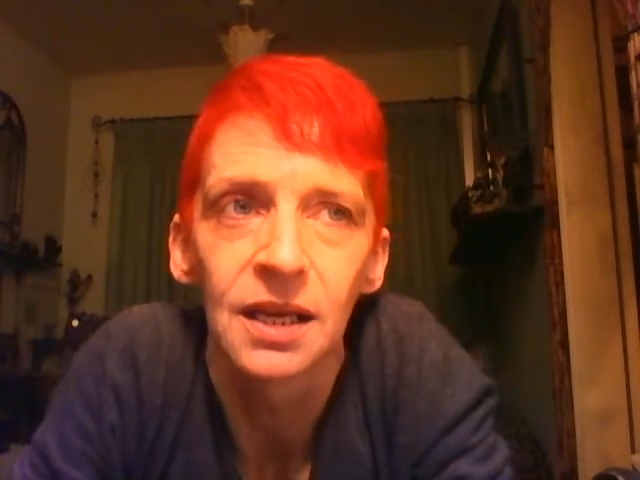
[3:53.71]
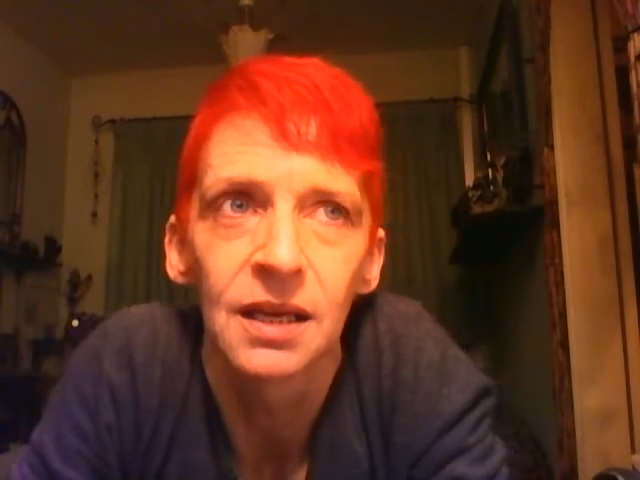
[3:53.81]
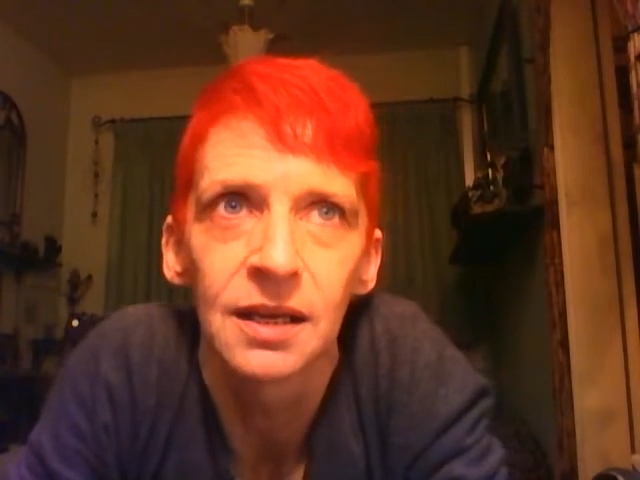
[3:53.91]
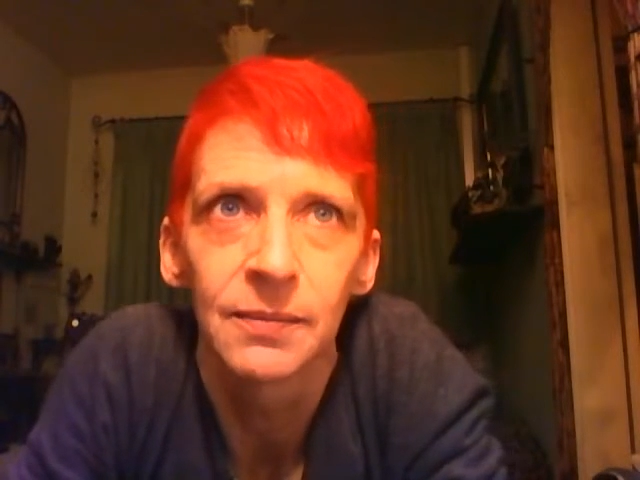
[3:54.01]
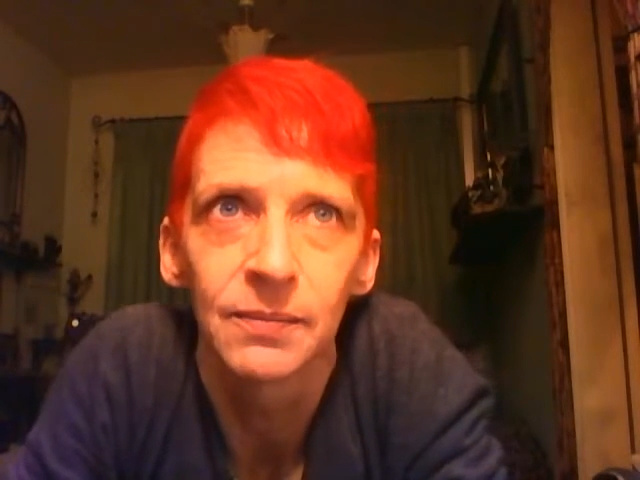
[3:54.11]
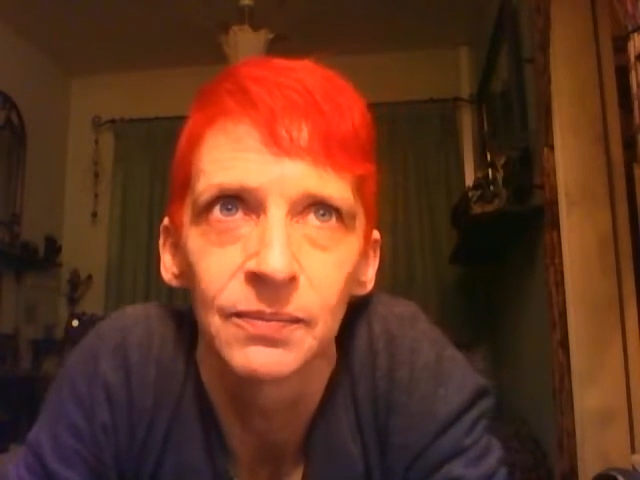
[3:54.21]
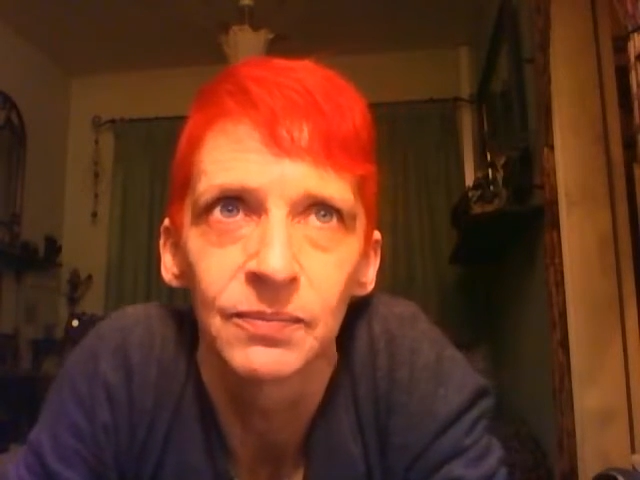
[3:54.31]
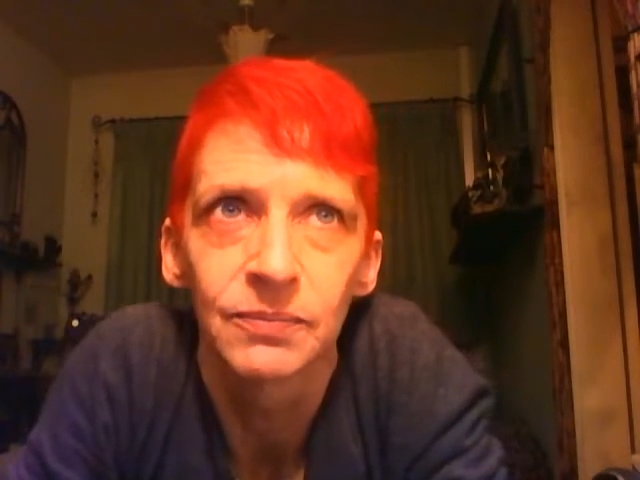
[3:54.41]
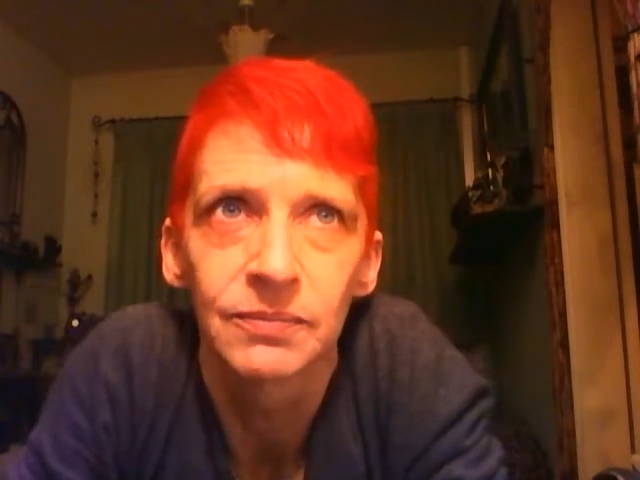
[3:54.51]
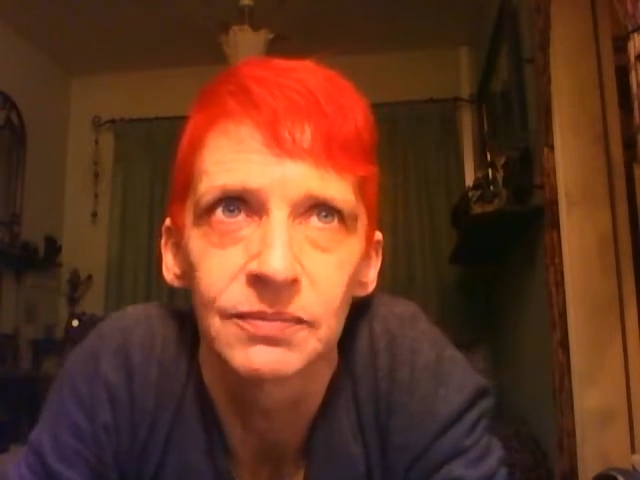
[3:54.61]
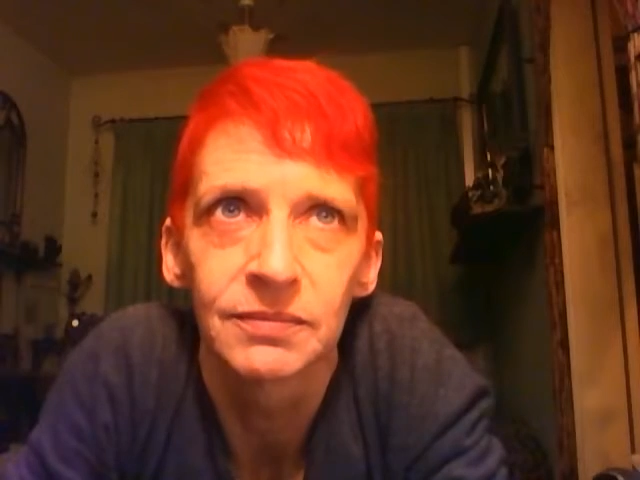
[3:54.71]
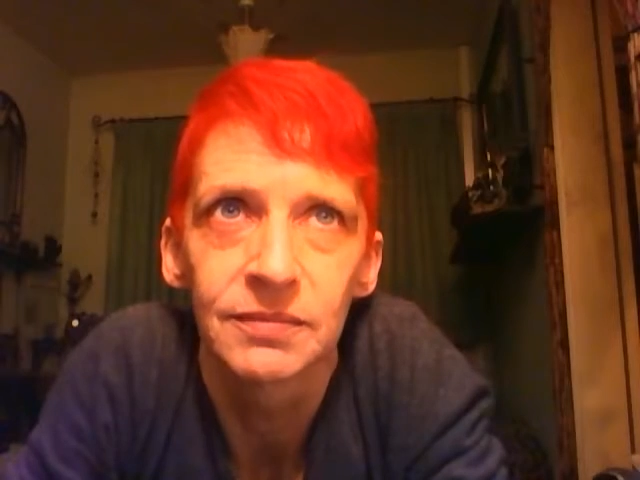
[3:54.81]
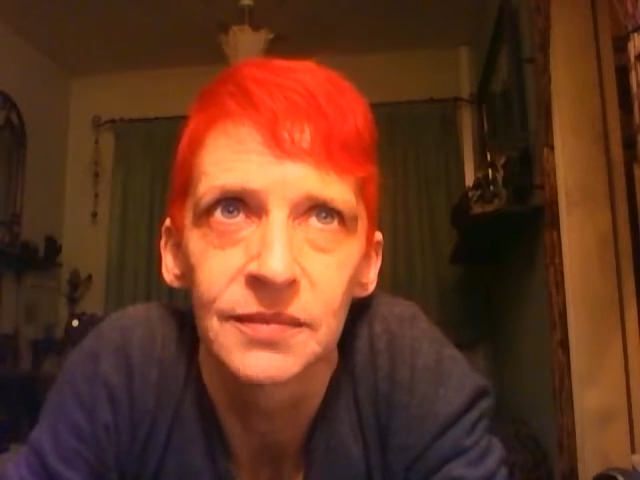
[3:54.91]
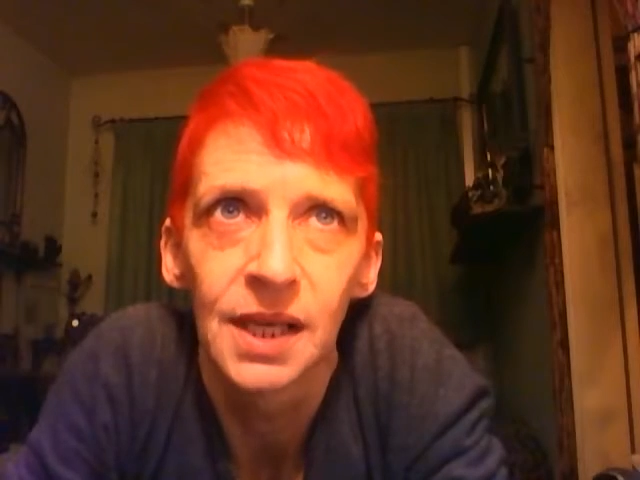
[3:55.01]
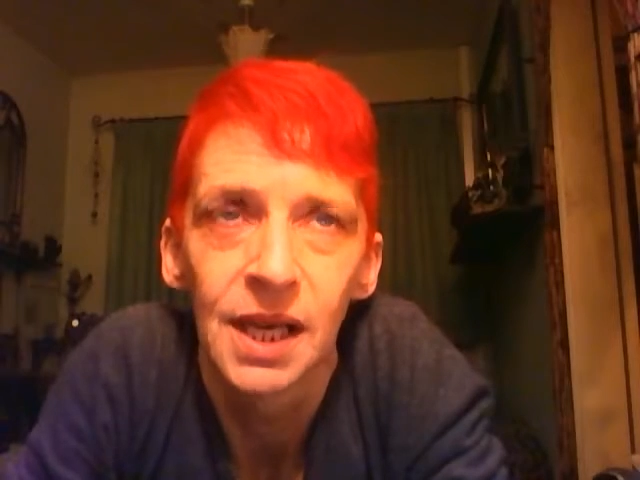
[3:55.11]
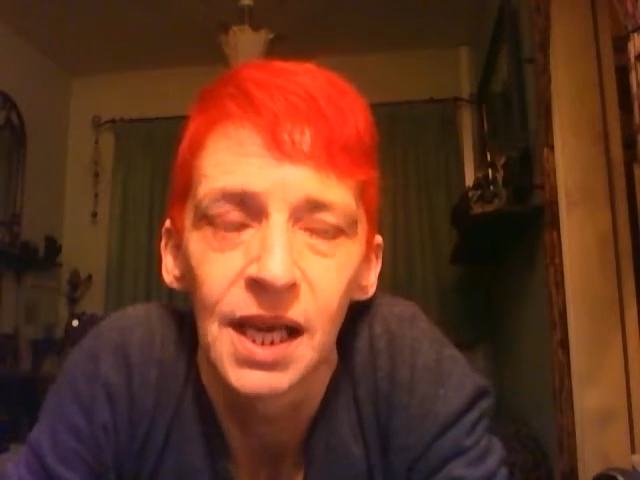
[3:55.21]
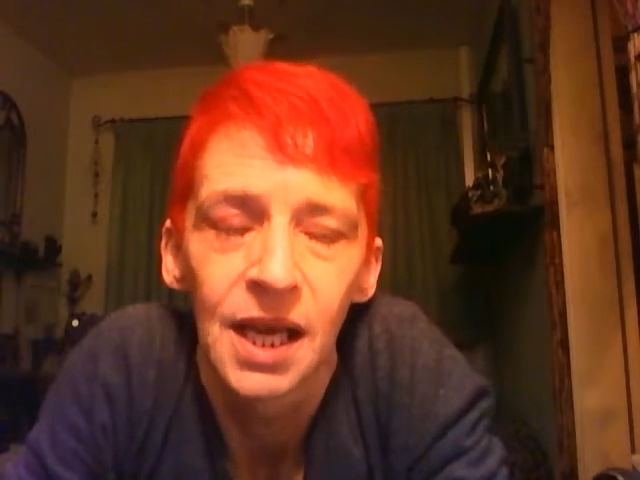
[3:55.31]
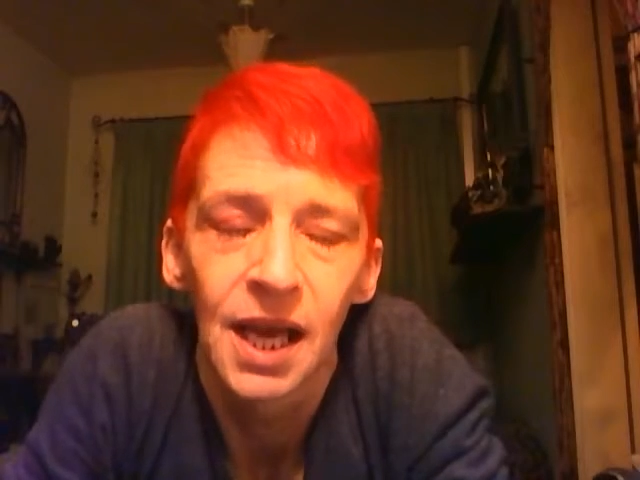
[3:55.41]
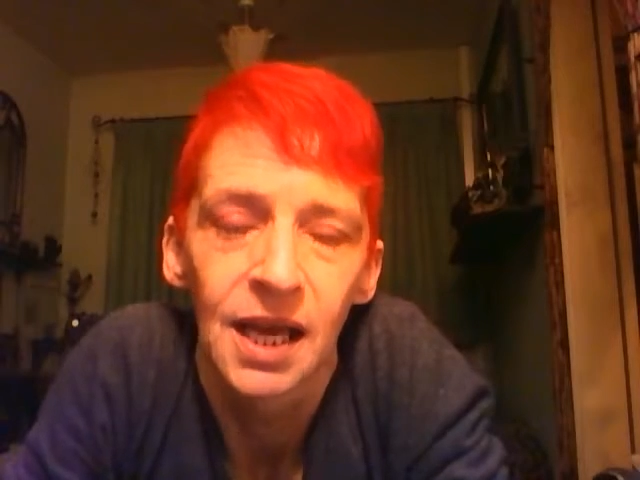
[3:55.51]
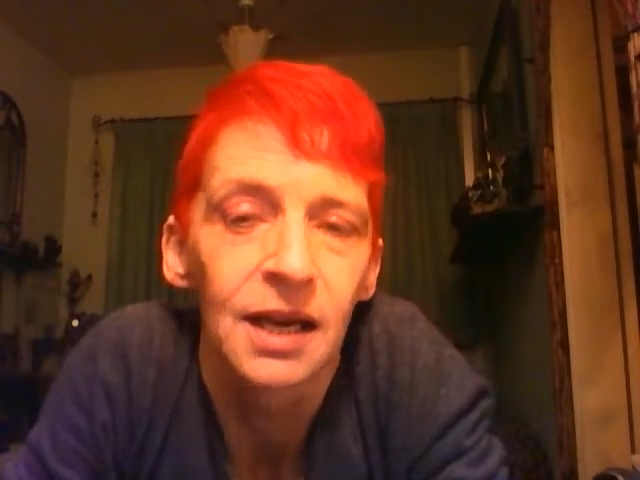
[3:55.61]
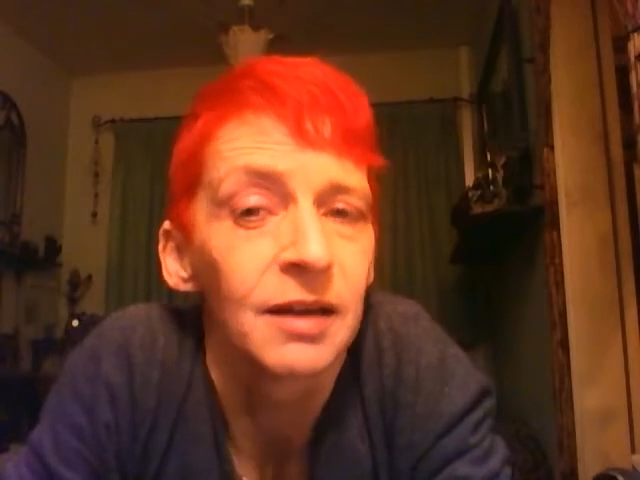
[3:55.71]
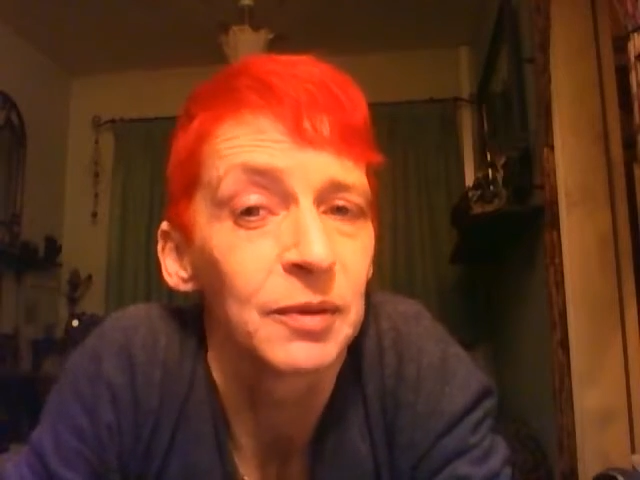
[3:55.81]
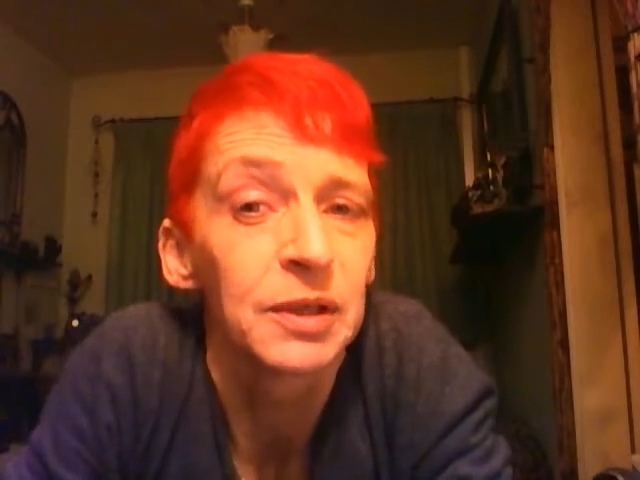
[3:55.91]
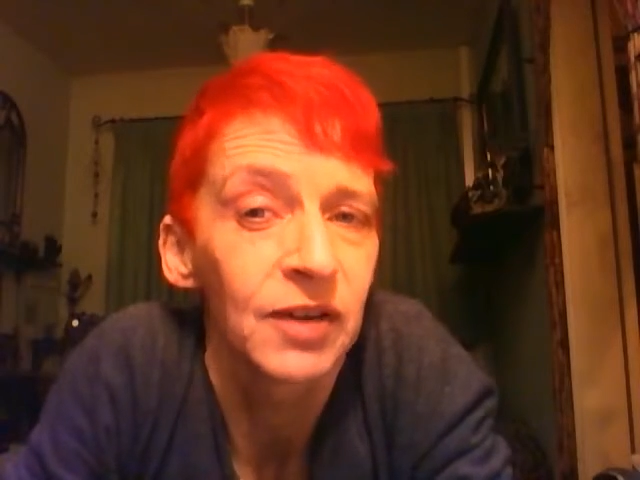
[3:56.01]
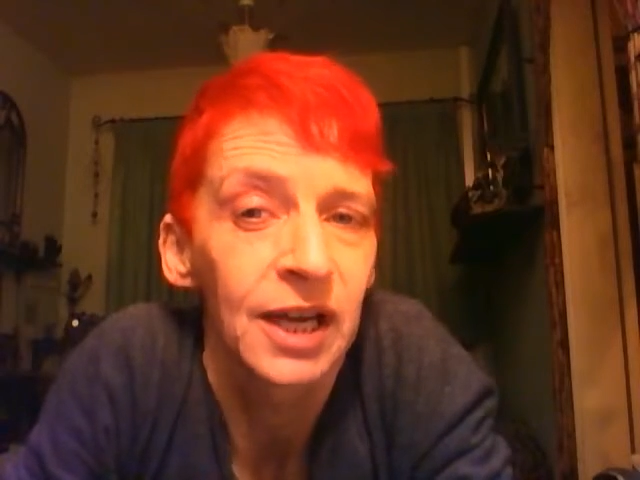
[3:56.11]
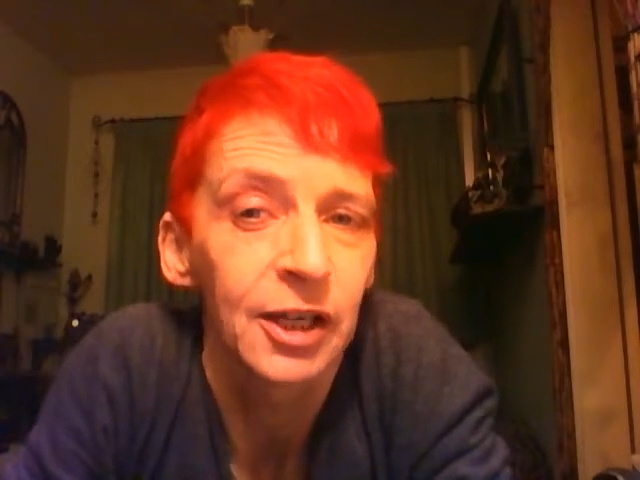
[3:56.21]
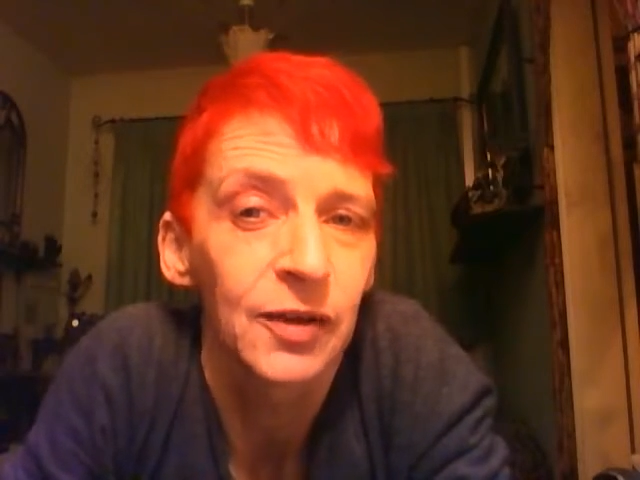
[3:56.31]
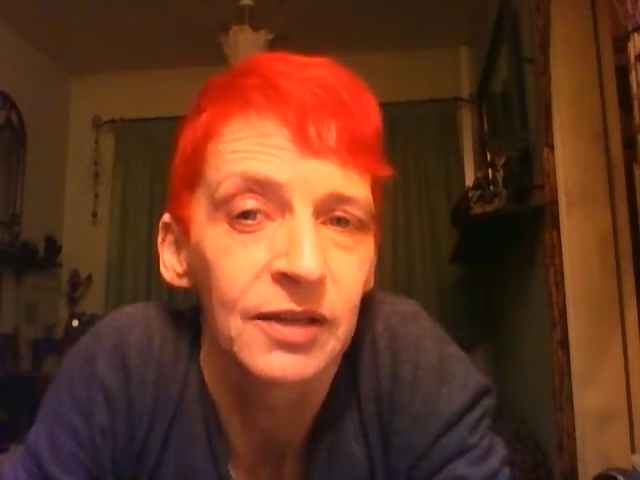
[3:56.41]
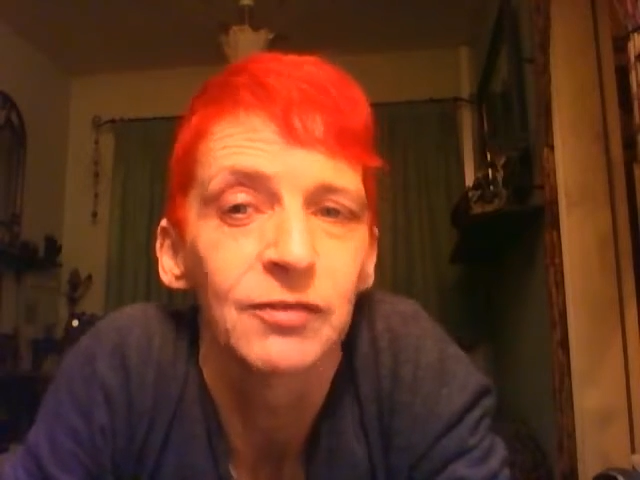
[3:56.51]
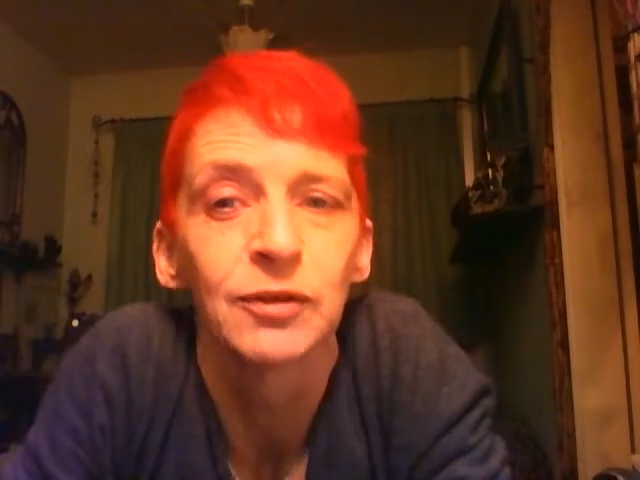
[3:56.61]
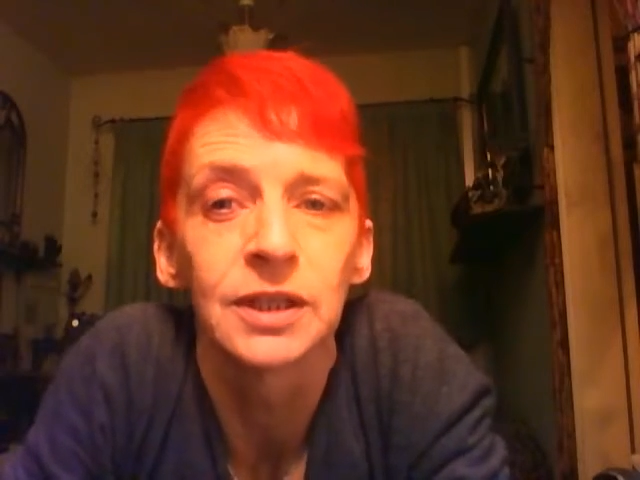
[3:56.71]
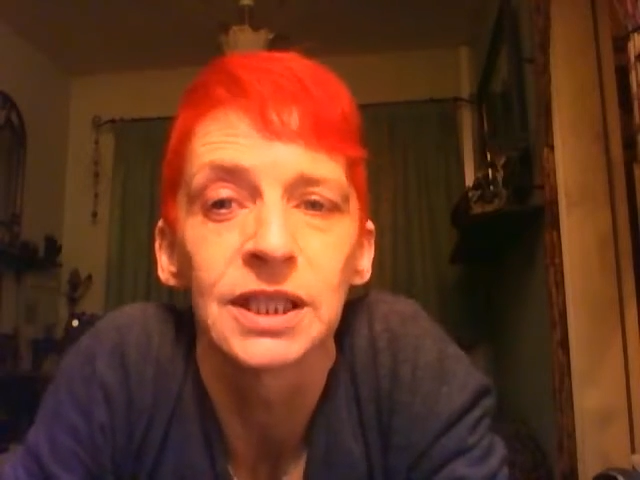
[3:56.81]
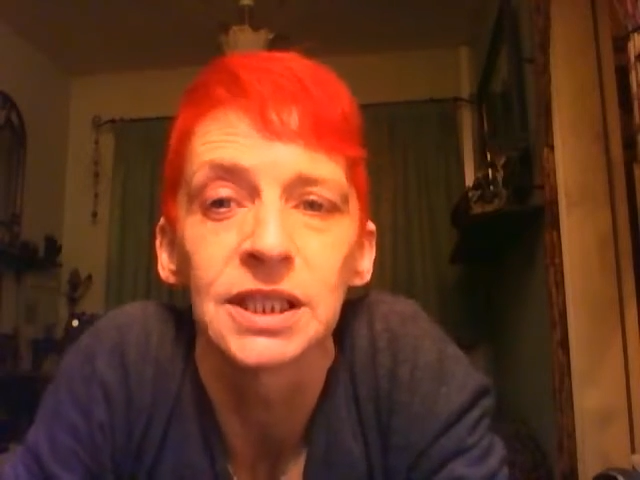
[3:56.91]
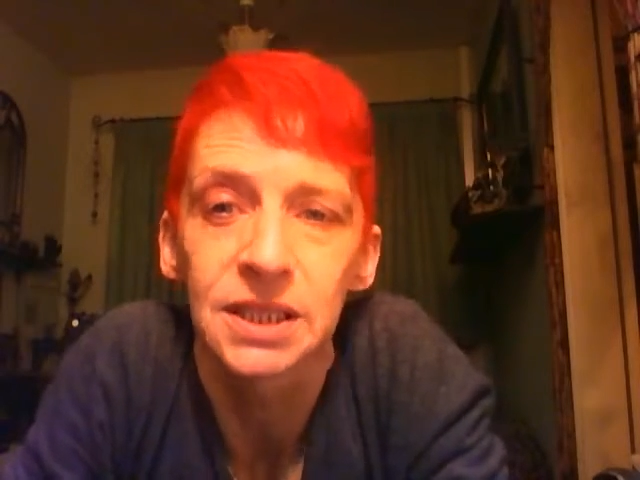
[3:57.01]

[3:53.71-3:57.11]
And I'm going to value every